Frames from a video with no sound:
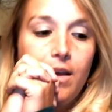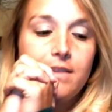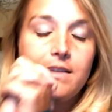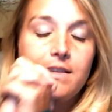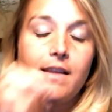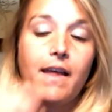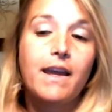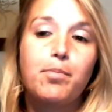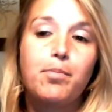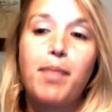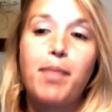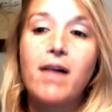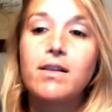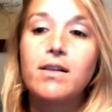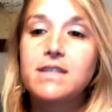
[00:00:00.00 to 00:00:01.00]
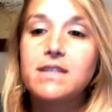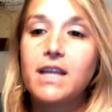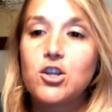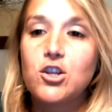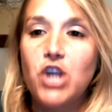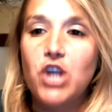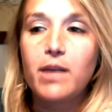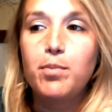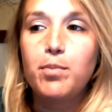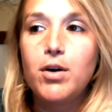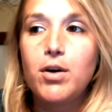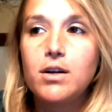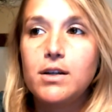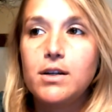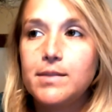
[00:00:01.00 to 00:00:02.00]
Is it like balancing a
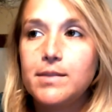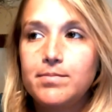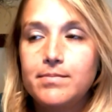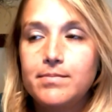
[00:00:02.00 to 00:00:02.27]
checkbook?